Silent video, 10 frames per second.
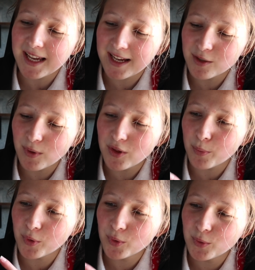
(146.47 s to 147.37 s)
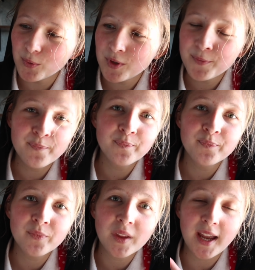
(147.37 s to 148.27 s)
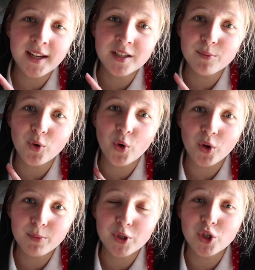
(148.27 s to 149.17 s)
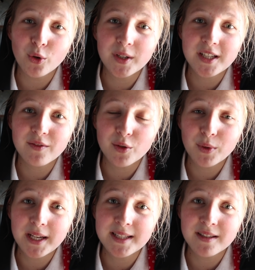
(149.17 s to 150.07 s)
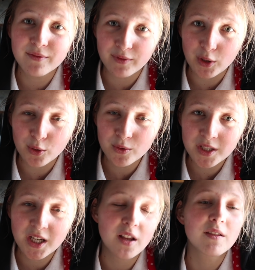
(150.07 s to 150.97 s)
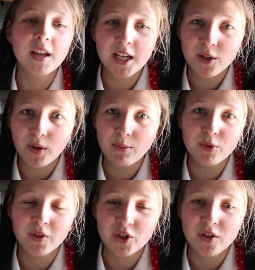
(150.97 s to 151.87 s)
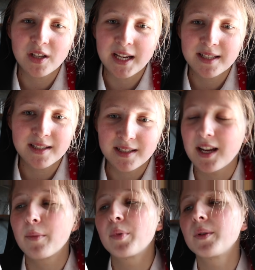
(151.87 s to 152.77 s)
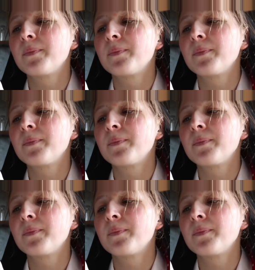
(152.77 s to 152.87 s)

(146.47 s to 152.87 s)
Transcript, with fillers: And when the prune and or majority of the raisins float, then you can move on to the next step.